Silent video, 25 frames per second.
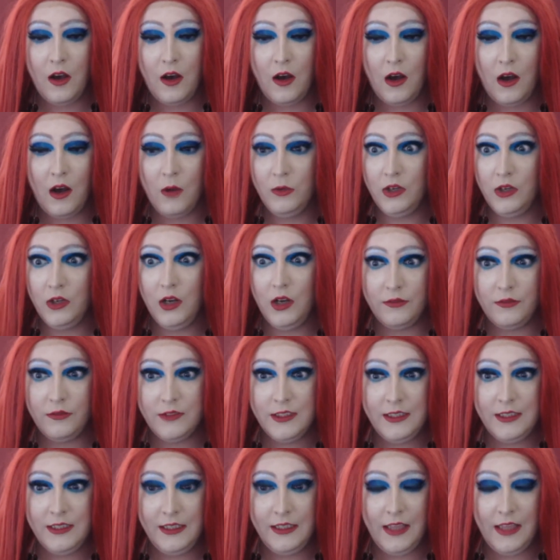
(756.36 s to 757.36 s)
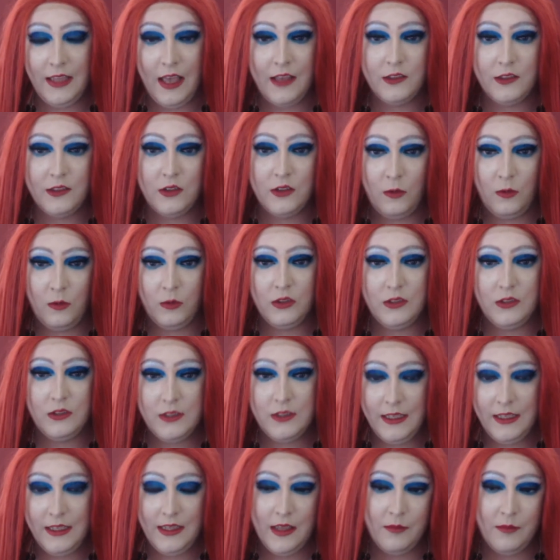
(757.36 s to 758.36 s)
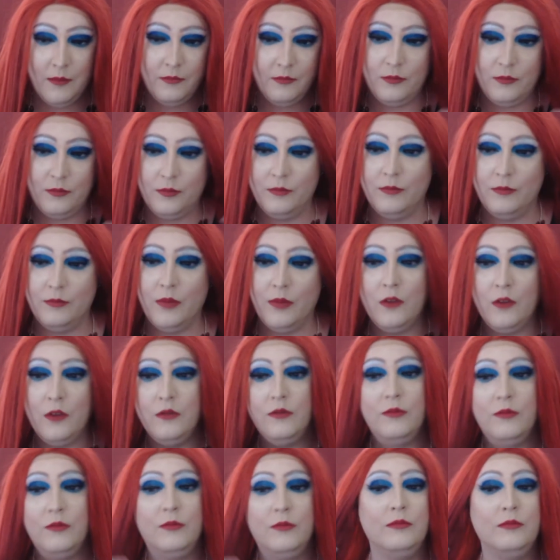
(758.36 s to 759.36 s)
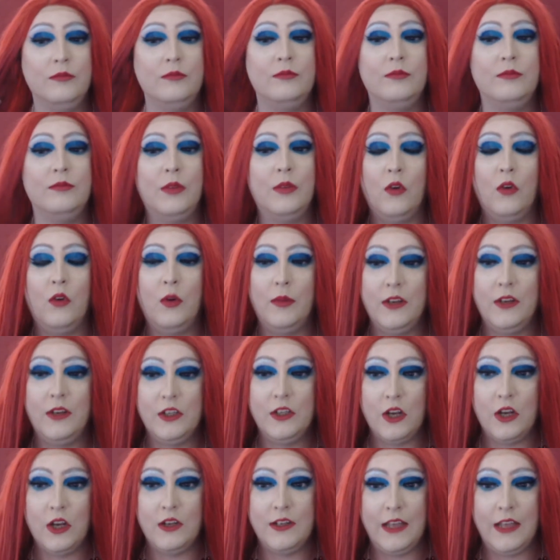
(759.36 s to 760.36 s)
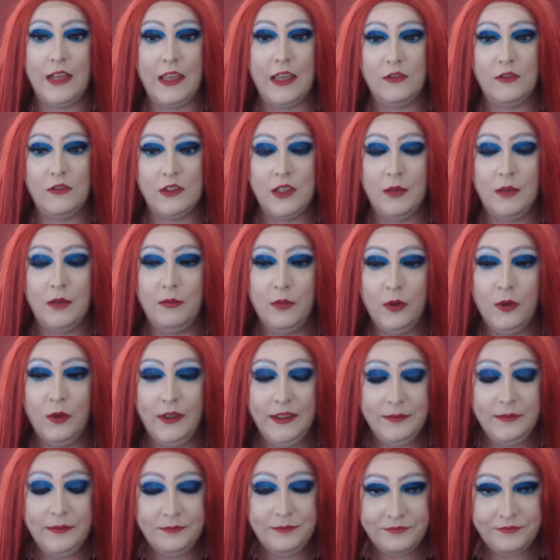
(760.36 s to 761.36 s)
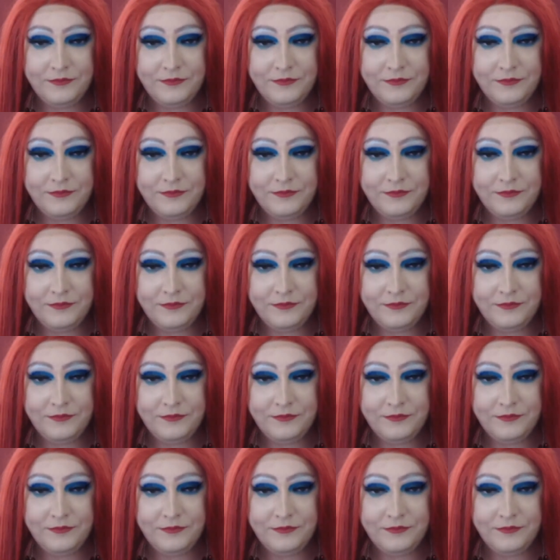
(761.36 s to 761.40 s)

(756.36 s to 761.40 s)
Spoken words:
I would love to see that. So I want to see them both perform in a show together at some point.